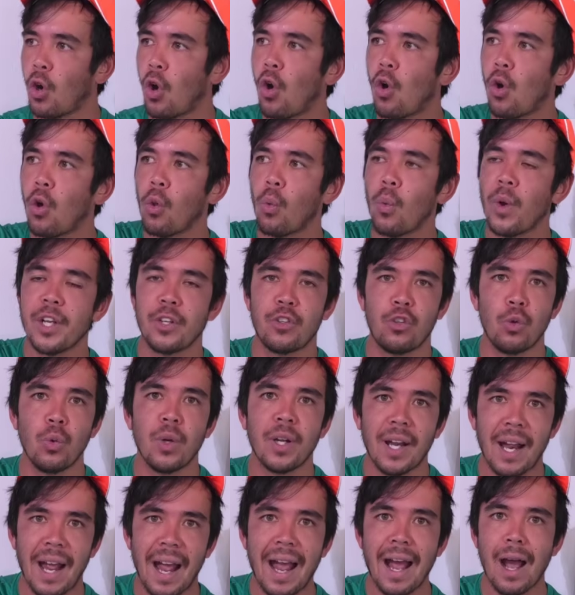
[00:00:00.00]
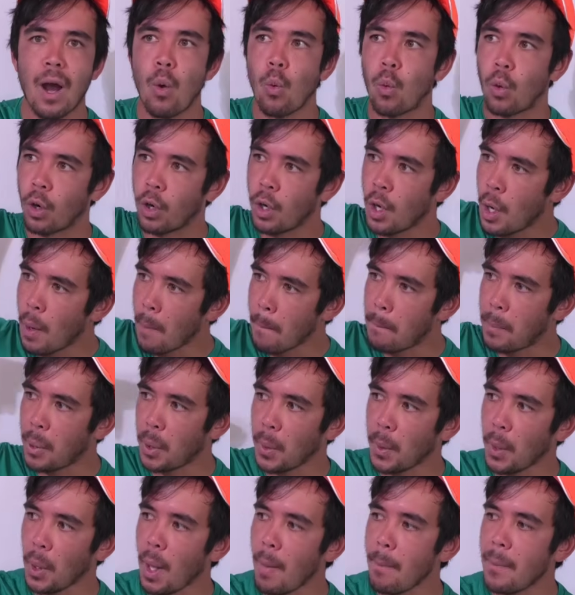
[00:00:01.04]
all the way to an hour
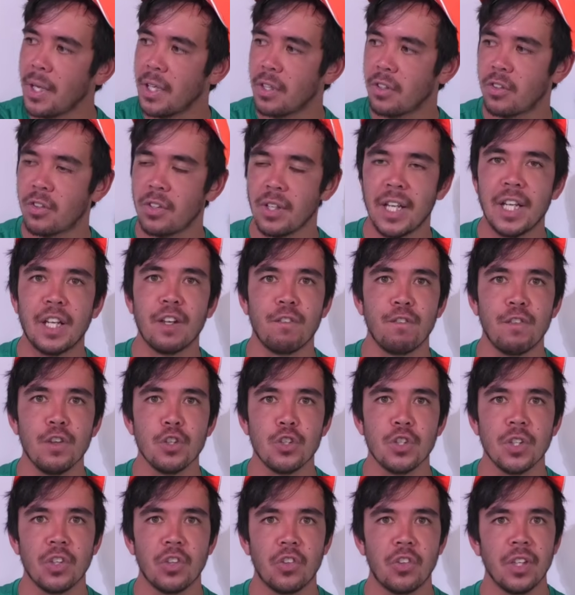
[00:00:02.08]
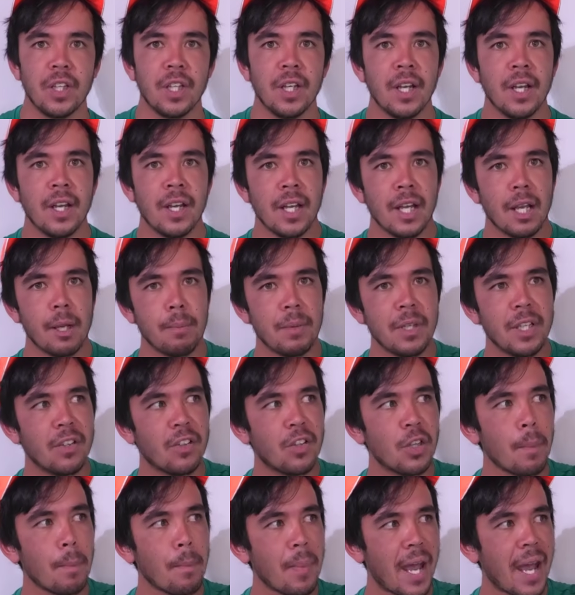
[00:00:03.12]
plummets in efficiency, it means
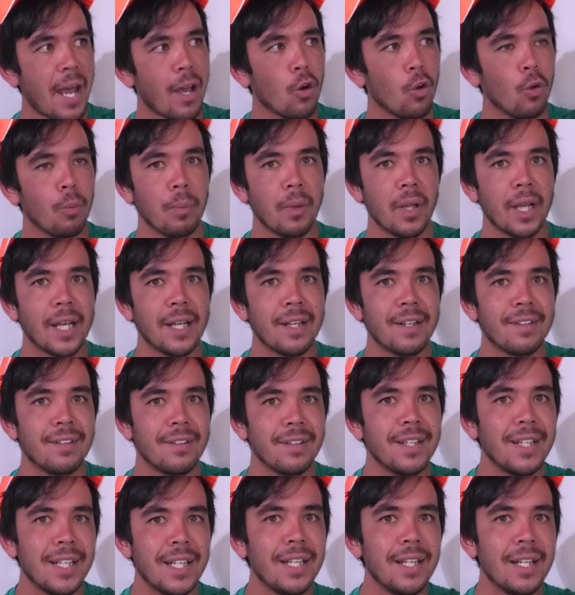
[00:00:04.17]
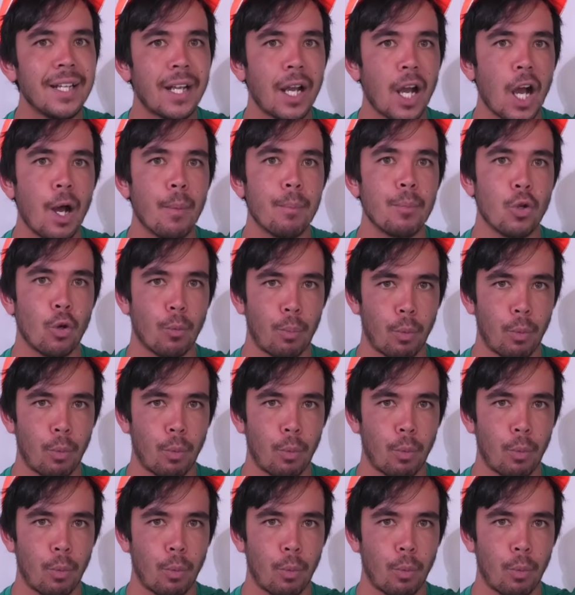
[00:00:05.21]
the paddle blade is eating up your